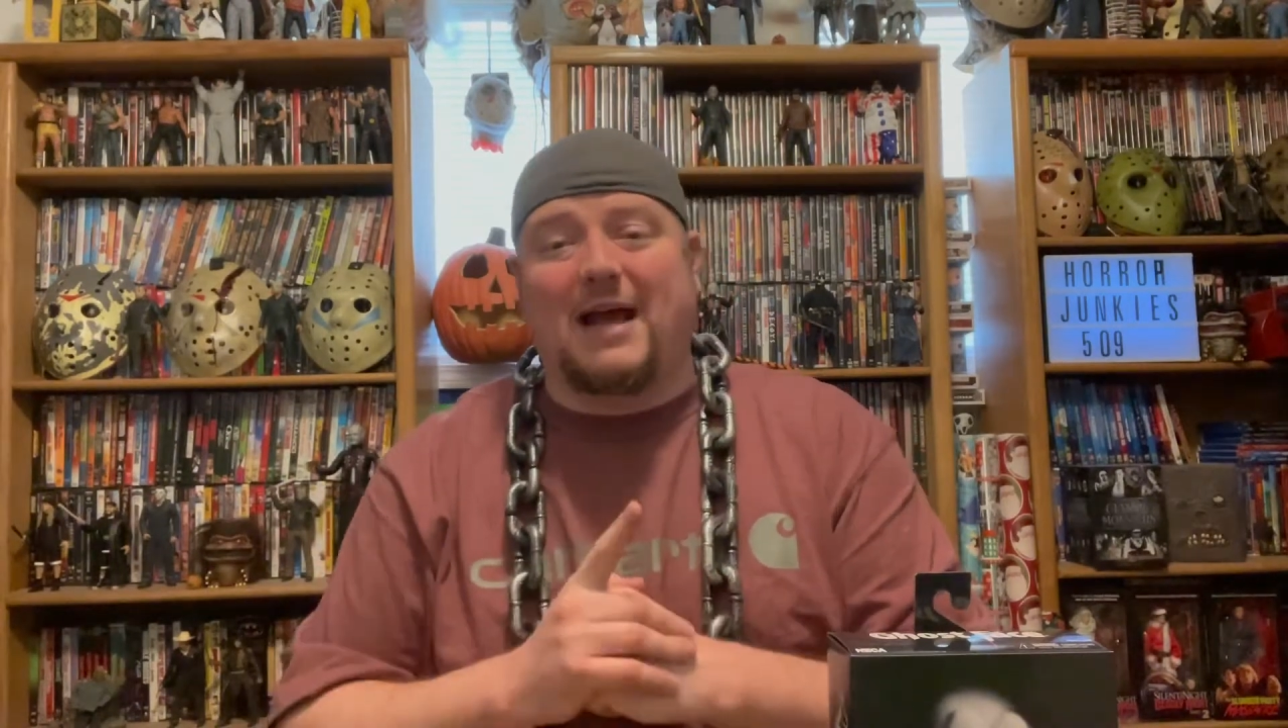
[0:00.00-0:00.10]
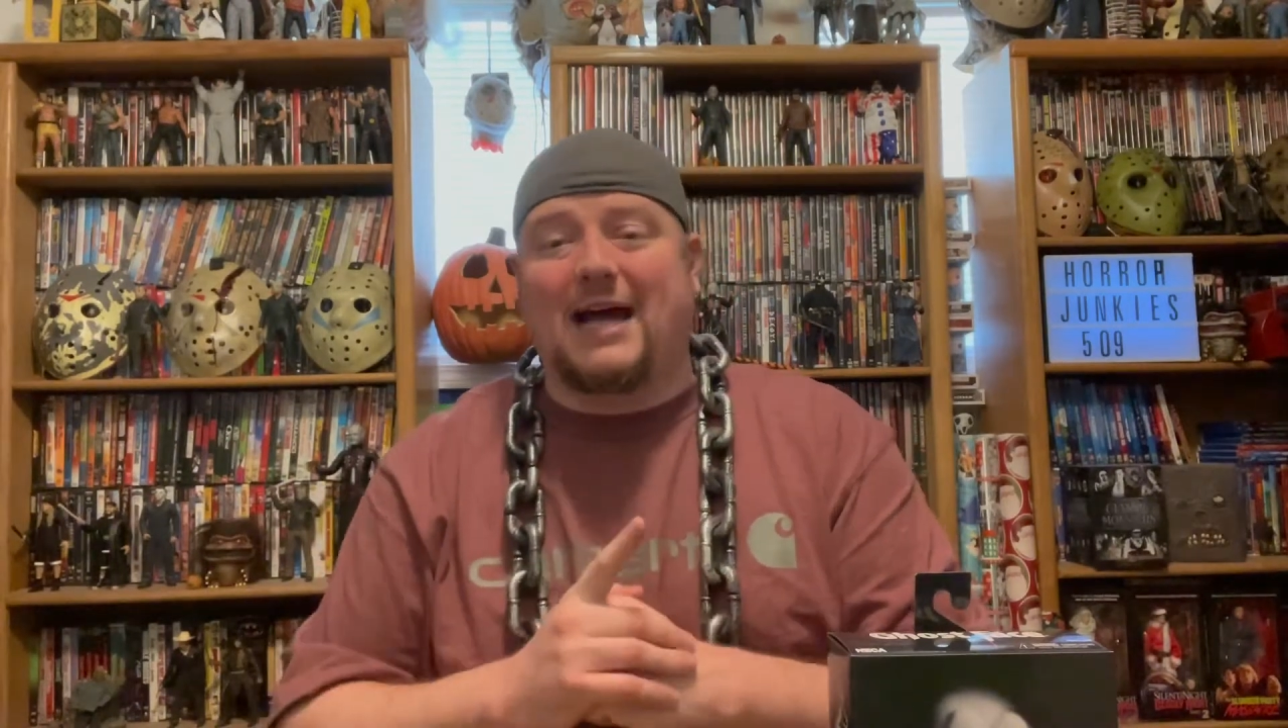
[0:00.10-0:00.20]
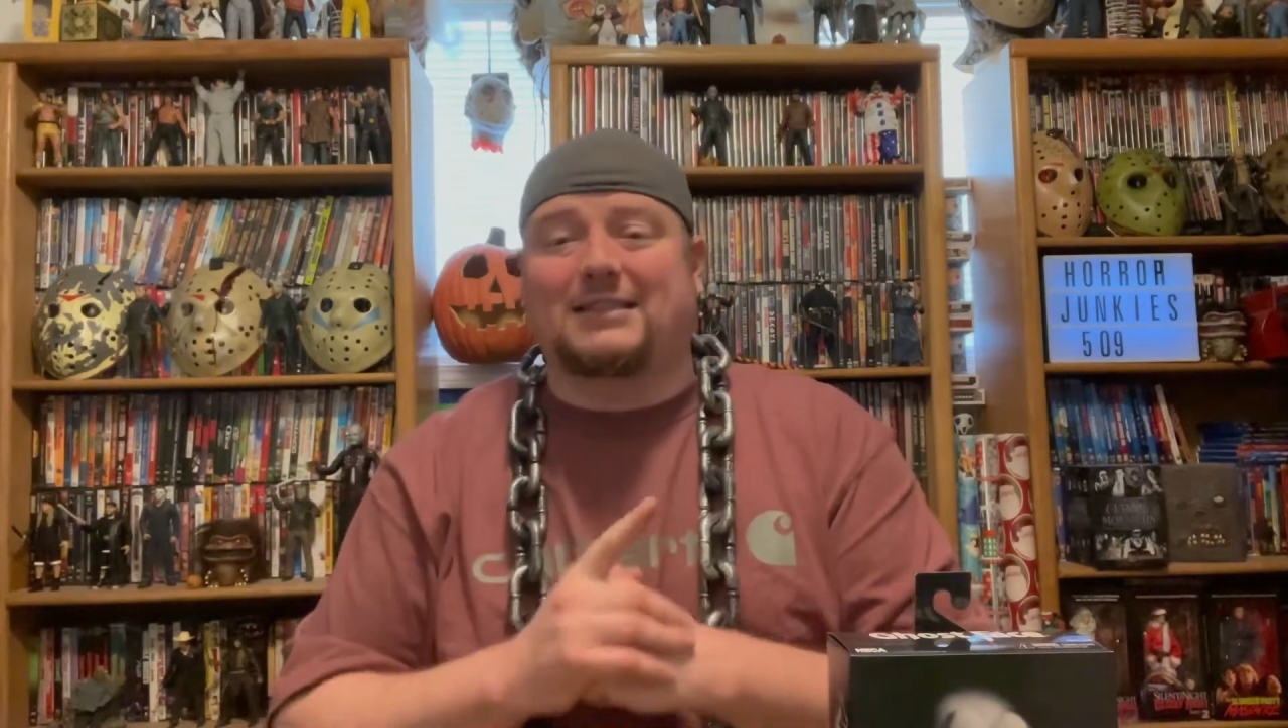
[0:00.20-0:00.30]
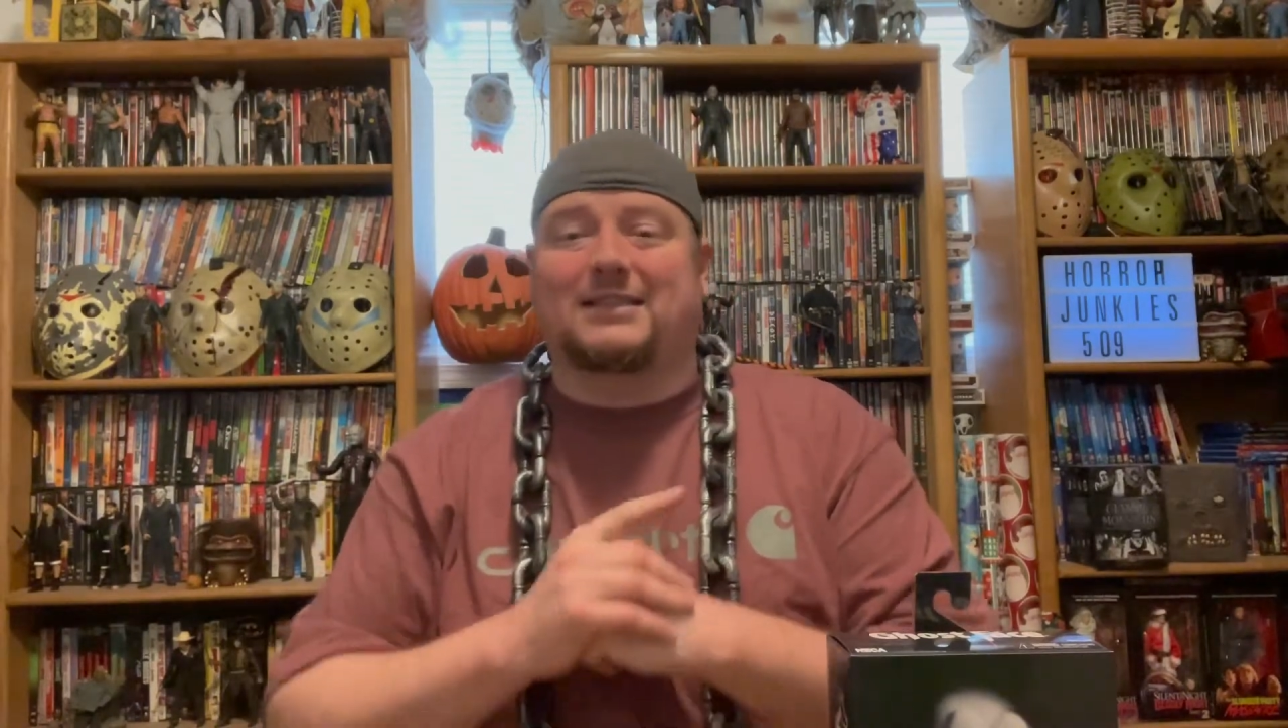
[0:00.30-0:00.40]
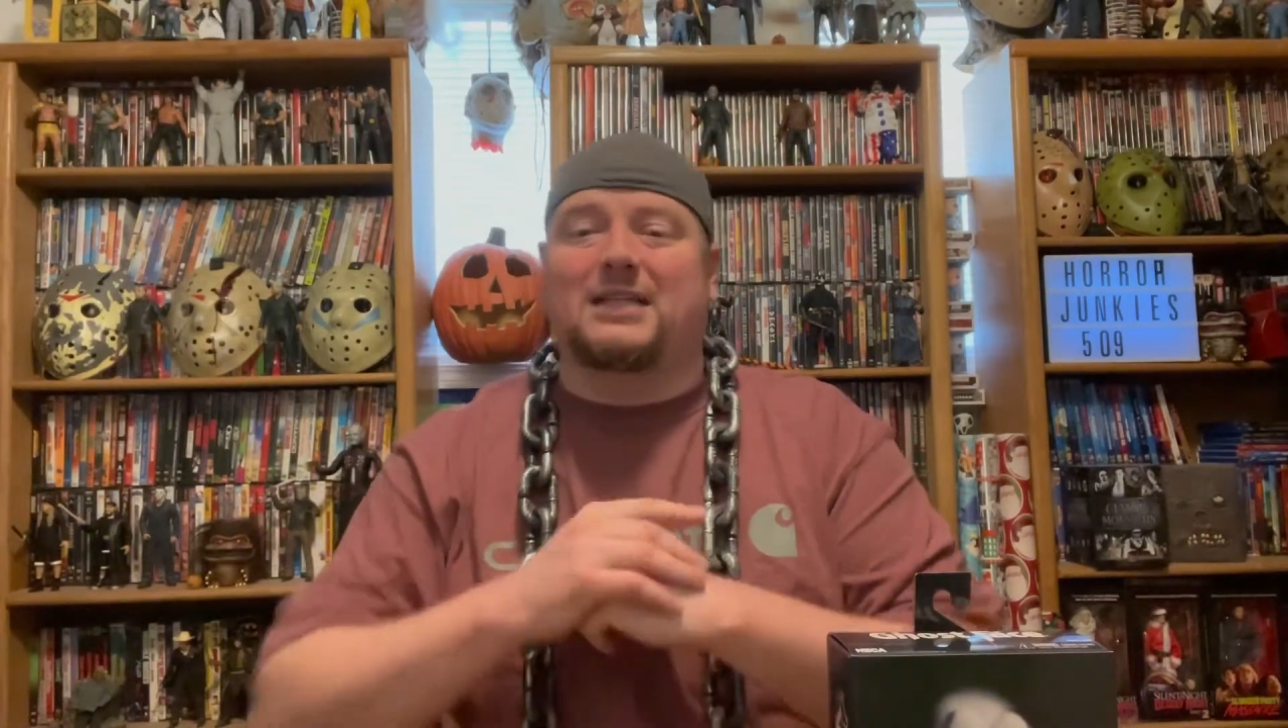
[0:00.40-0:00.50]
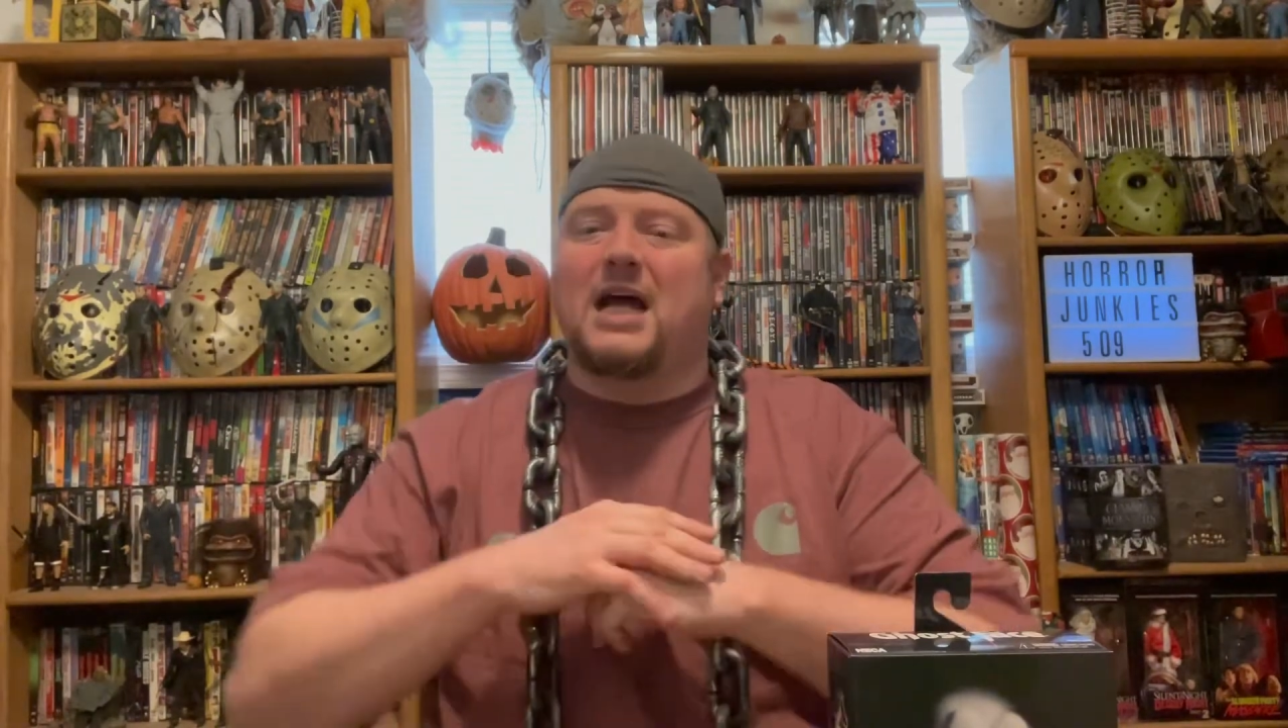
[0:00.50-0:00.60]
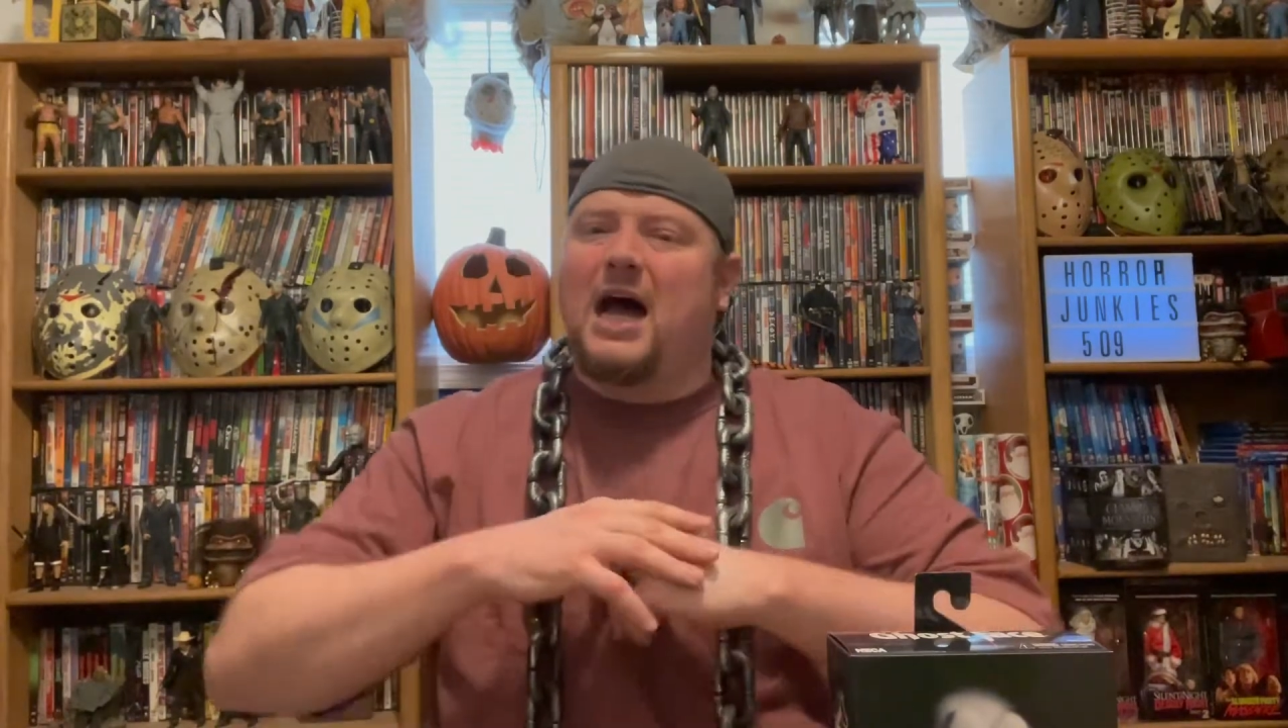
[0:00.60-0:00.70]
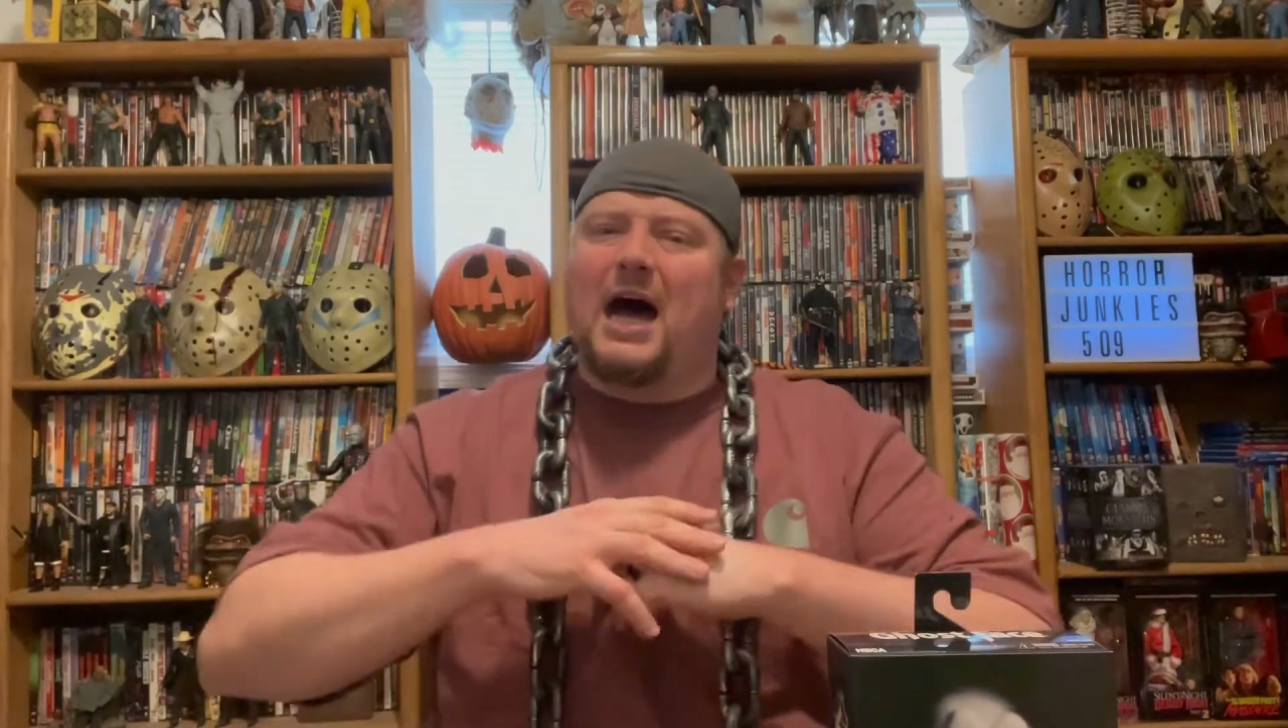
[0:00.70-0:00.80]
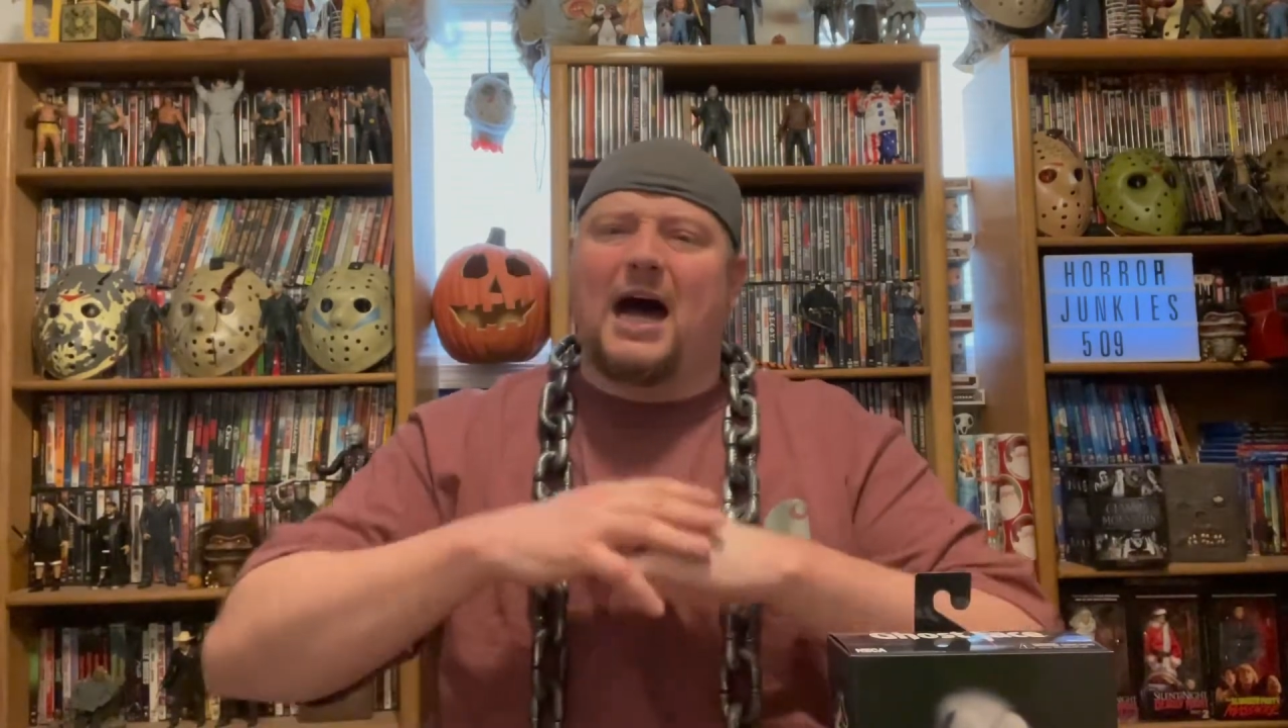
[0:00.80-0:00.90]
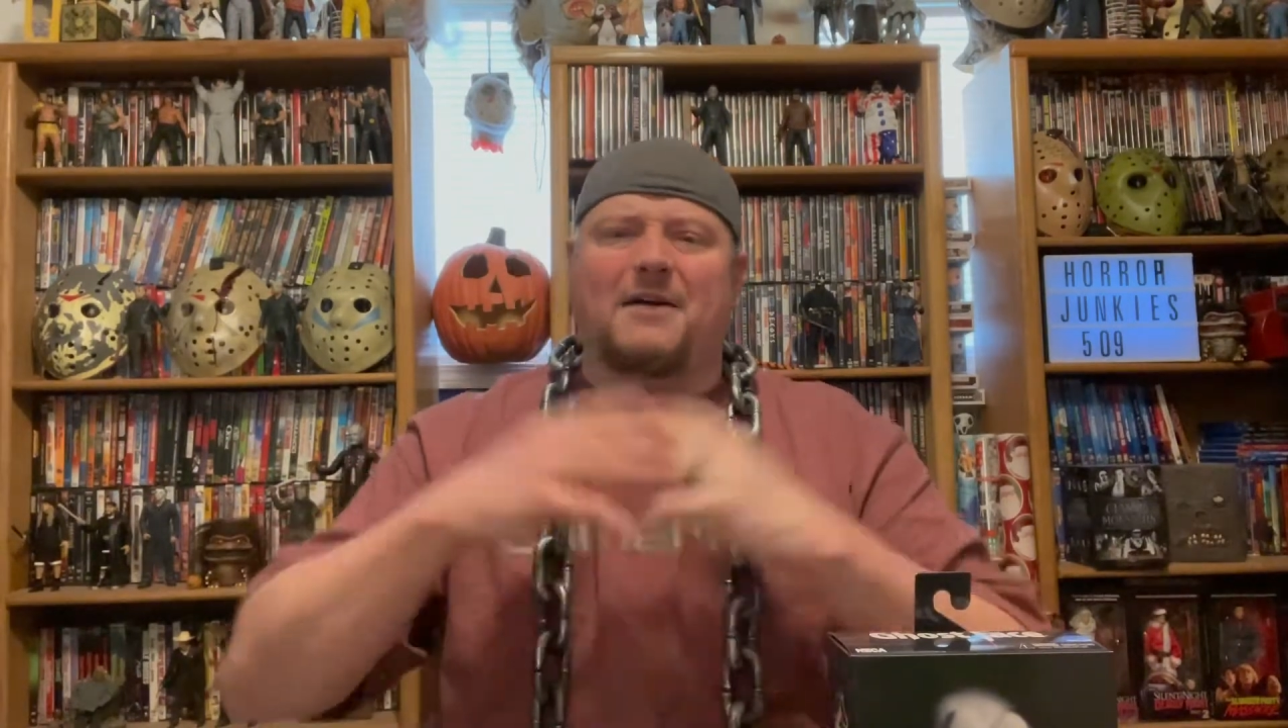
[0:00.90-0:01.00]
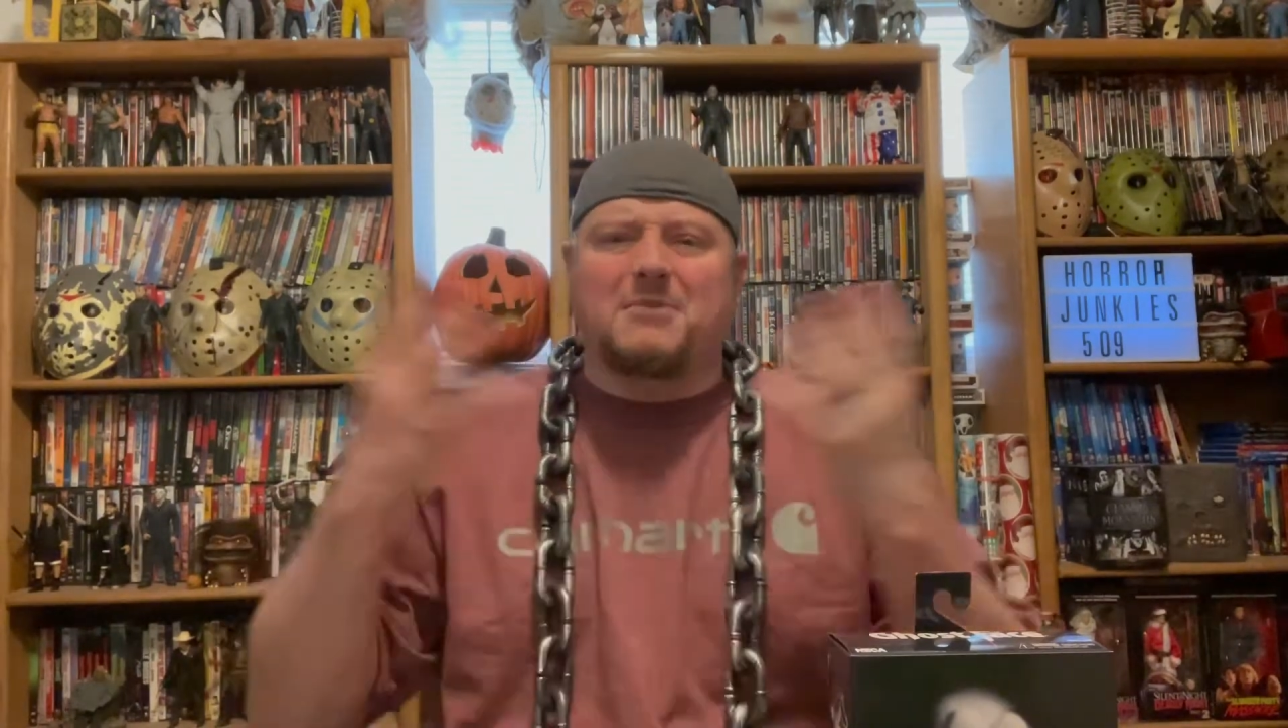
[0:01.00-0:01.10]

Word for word: masks. Uh,